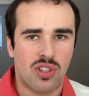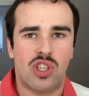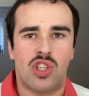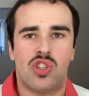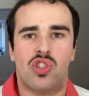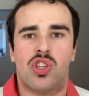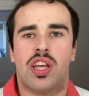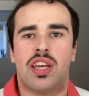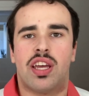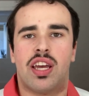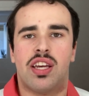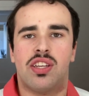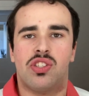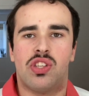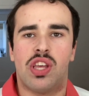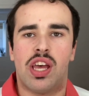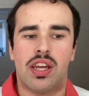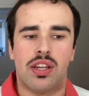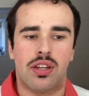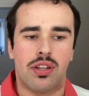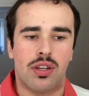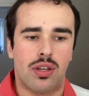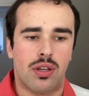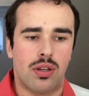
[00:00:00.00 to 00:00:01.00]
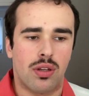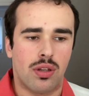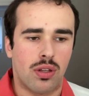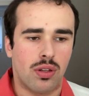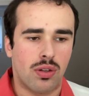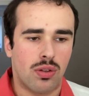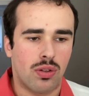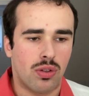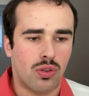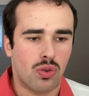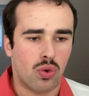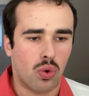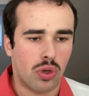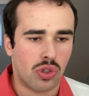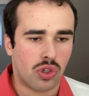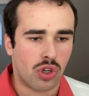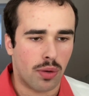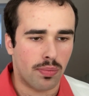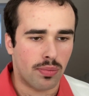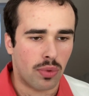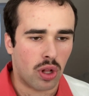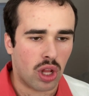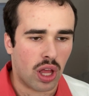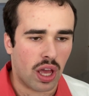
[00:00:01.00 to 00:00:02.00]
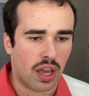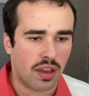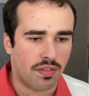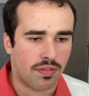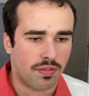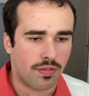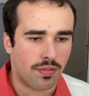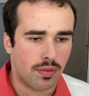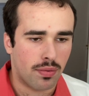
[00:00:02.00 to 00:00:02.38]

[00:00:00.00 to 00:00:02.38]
Just like I said, toys come to life.